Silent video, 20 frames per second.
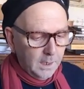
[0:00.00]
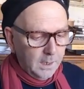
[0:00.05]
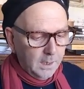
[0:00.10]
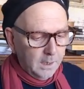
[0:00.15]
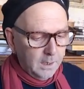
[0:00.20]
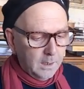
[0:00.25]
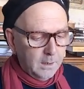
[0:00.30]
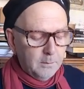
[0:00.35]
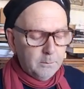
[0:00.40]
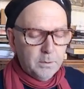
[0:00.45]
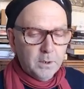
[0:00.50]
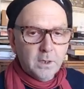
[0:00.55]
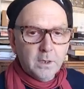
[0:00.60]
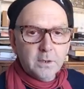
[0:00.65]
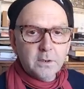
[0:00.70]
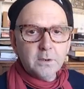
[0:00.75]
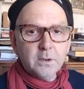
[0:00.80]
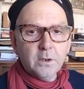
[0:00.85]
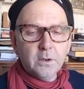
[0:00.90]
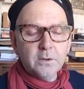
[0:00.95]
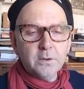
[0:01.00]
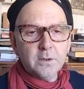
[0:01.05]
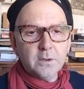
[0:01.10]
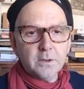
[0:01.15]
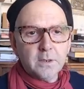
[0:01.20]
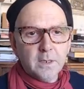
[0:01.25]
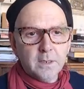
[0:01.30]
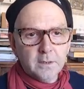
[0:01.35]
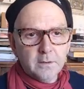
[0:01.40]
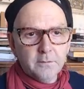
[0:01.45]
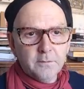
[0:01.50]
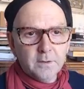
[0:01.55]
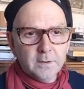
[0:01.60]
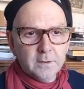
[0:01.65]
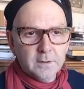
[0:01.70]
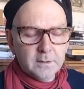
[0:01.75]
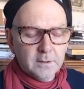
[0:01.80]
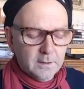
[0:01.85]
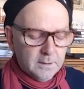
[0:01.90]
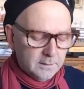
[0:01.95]
But other gods are kind
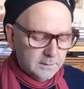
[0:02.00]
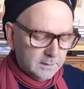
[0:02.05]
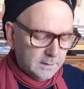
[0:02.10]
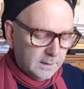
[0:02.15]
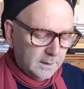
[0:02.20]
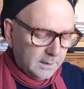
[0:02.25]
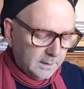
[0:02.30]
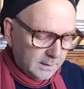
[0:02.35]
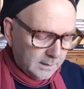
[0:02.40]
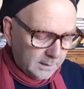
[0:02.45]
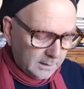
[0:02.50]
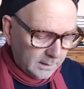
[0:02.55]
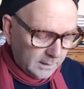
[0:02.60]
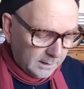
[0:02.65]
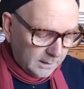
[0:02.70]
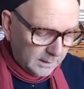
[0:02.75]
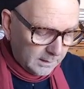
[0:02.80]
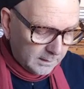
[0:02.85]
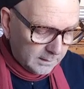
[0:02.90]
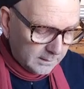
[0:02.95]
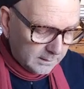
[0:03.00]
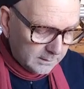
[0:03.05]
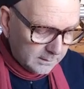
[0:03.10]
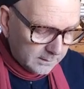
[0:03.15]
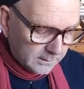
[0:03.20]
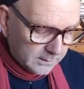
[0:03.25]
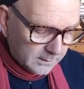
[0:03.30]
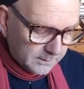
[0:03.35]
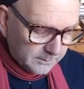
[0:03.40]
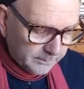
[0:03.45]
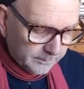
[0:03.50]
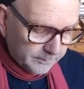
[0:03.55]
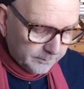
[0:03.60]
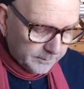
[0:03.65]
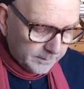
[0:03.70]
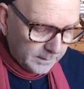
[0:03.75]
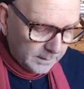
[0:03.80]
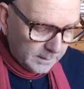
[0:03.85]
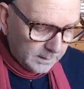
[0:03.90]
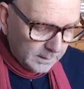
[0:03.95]
of there, and
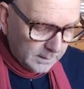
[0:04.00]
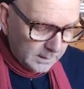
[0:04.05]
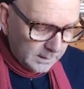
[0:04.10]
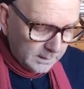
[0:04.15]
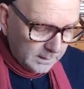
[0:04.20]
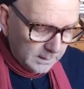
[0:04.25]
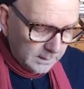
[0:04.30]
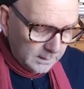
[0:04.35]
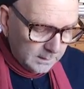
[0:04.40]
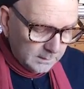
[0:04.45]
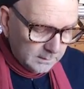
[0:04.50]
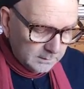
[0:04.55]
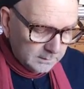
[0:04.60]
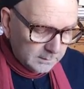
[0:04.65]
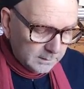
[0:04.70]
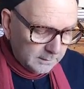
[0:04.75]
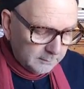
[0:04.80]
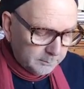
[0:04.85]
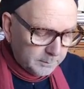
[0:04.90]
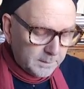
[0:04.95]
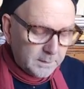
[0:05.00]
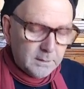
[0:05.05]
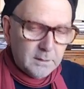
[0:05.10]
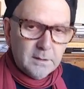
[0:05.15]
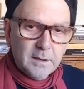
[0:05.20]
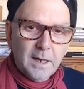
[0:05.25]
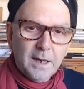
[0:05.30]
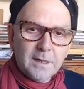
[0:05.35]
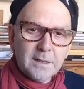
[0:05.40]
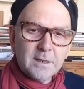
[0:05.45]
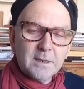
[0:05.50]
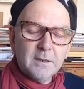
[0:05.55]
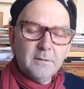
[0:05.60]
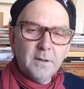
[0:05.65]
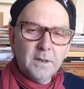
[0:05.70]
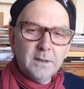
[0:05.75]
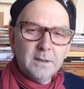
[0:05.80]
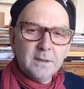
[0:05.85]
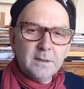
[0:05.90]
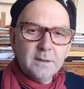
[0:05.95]
they've been
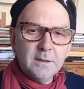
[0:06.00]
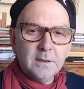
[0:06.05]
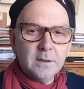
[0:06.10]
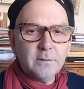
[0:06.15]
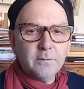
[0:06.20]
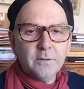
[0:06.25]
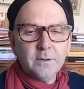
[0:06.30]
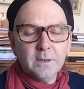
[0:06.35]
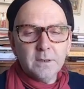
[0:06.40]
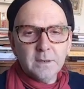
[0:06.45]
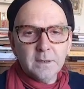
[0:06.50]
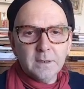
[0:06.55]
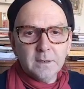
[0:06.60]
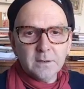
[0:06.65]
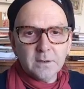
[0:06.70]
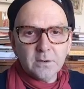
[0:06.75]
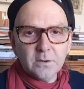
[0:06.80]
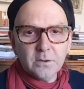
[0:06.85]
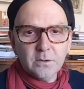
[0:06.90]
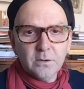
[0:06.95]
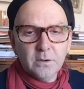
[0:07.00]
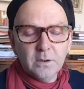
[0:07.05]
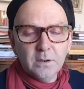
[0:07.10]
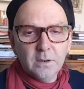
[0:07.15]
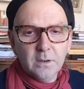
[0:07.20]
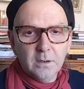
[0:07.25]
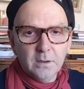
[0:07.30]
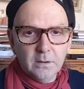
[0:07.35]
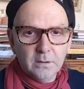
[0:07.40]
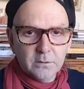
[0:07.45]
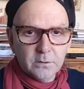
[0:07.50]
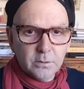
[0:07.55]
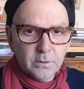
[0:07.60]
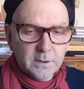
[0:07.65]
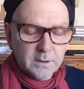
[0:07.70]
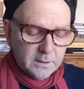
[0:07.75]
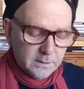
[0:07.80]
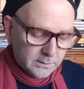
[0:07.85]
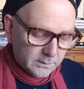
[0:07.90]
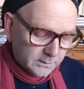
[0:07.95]
excavating this for the last
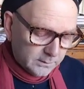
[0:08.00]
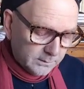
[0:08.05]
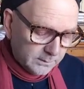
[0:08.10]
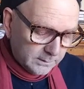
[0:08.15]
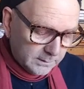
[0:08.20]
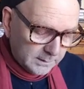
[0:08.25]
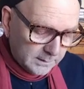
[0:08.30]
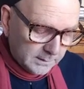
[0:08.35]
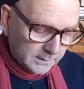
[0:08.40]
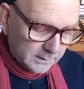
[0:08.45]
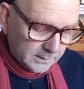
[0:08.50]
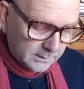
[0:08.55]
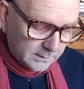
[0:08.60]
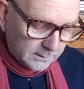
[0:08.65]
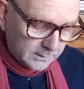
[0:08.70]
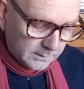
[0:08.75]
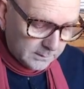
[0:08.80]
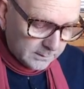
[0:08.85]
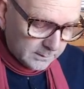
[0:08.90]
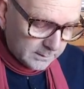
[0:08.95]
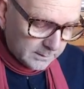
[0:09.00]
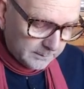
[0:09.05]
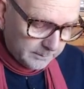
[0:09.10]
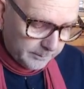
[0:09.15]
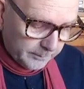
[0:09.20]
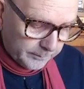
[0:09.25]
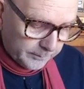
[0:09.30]
20 or 30 years,